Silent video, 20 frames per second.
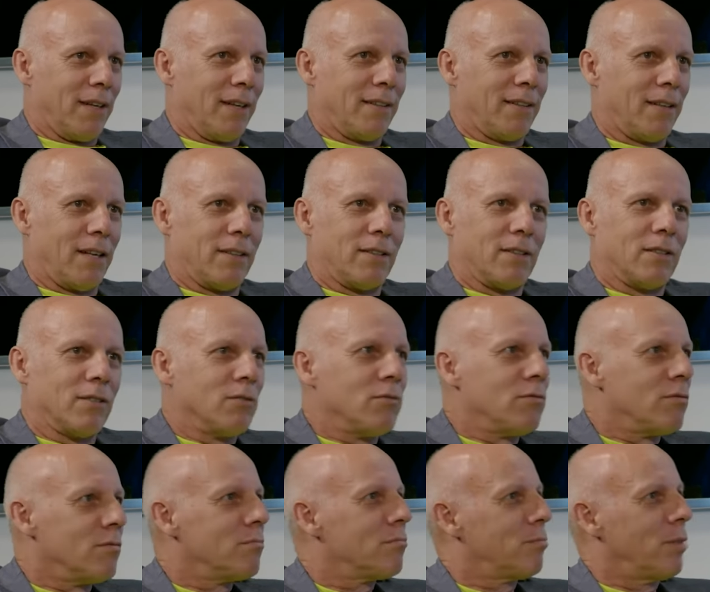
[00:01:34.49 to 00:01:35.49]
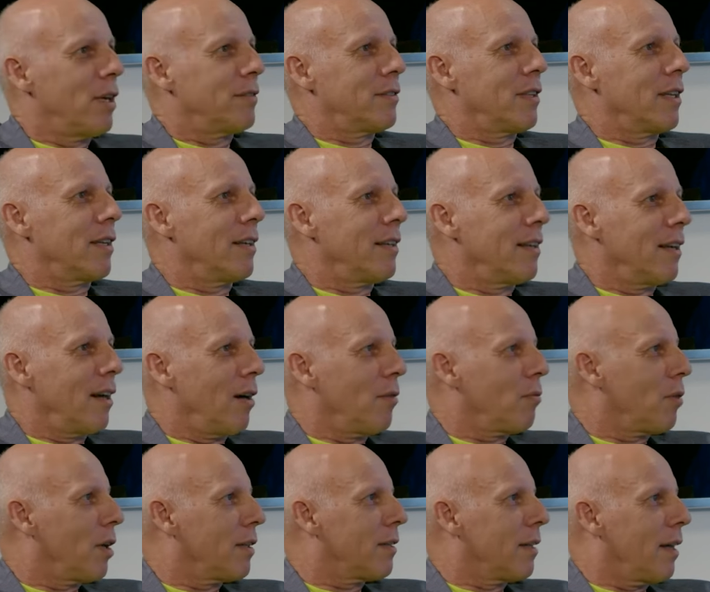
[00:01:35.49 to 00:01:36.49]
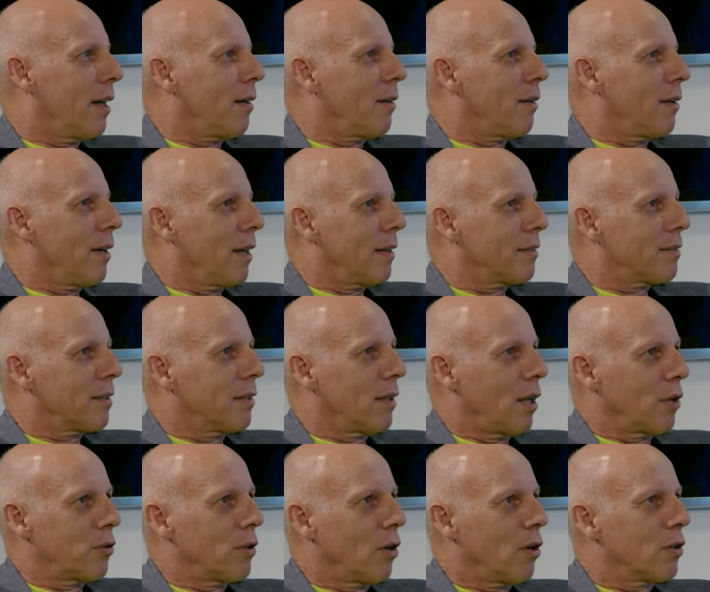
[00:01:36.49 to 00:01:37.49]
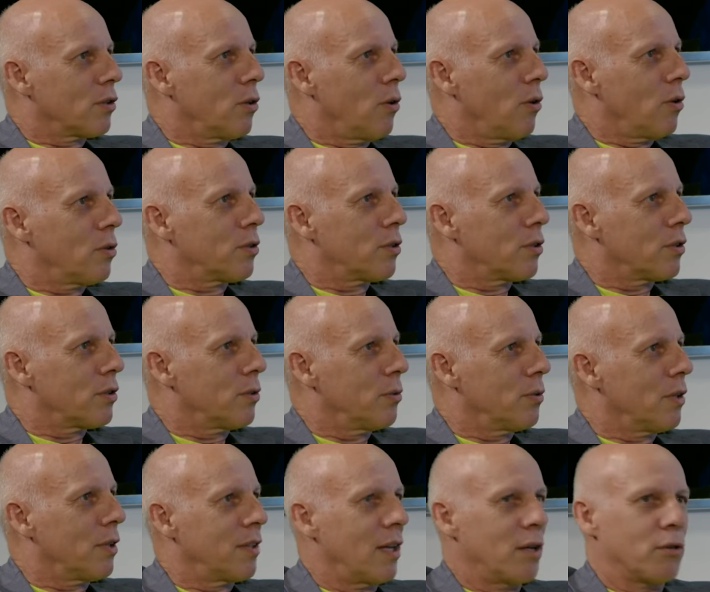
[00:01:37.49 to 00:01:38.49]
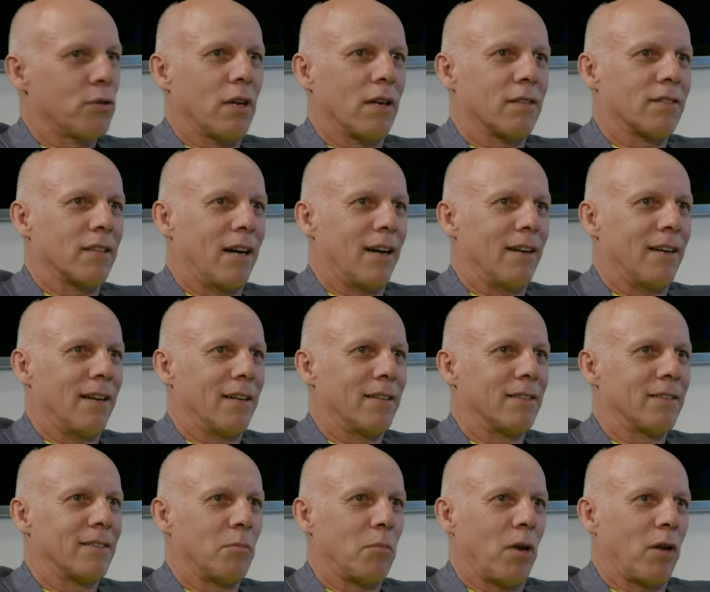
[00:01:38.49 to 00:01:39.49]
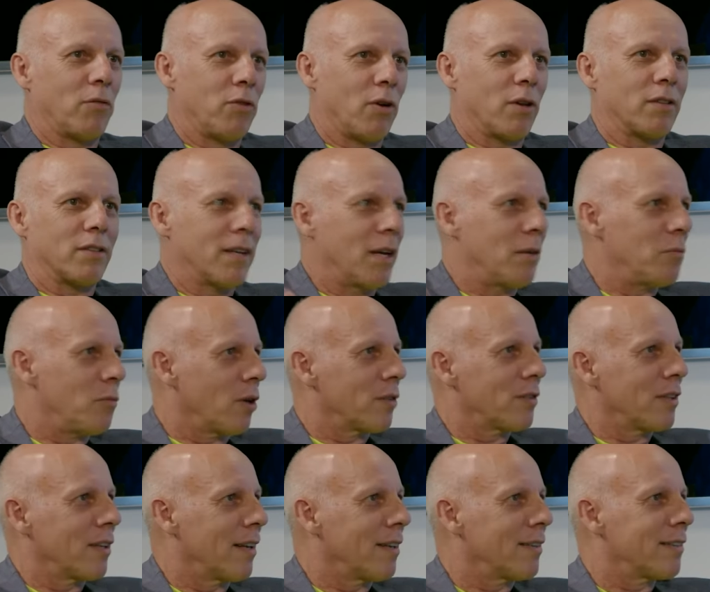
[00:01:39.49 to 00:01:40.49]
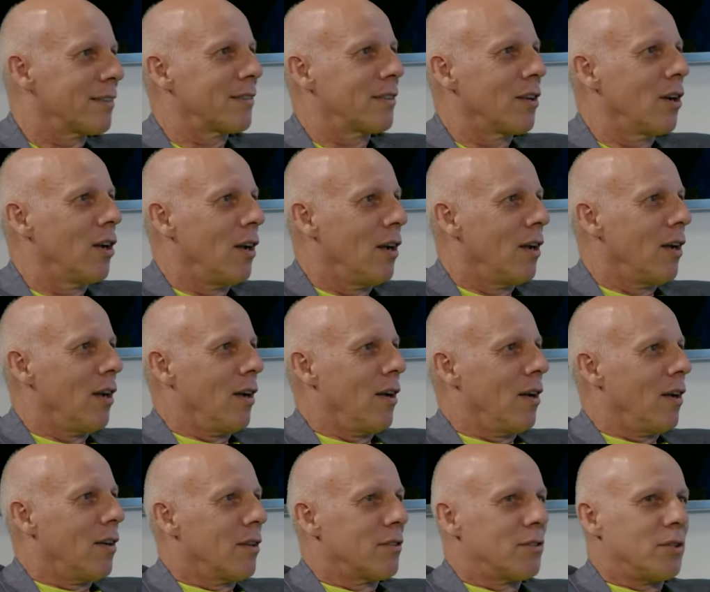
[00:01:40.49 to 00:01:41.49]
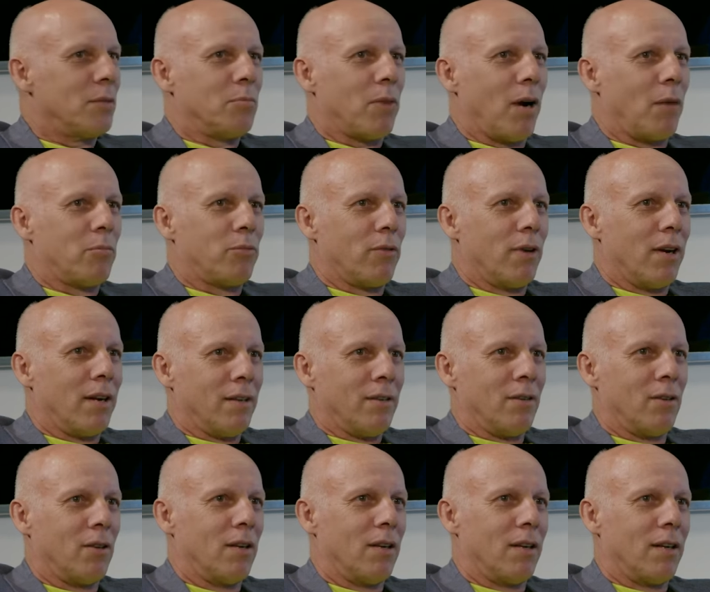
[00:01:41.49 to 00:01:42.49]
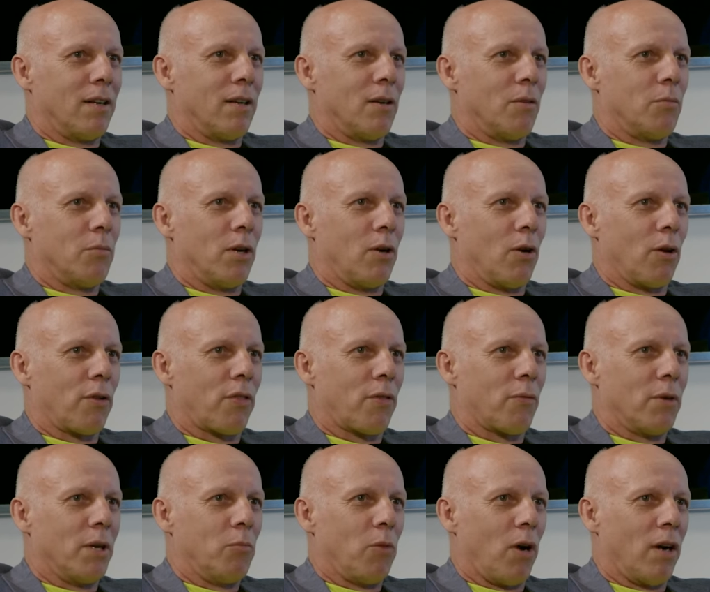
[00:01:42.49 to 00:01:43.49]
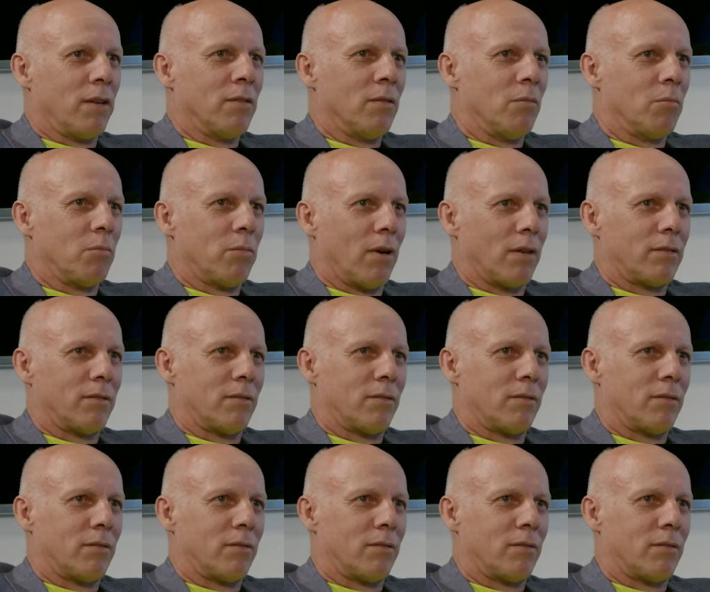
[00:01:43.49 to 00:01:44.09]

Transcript: And then basically I went there as a national coach to the Seychelles Islands, and my first game was against Zimbabwe we lost 3-1, but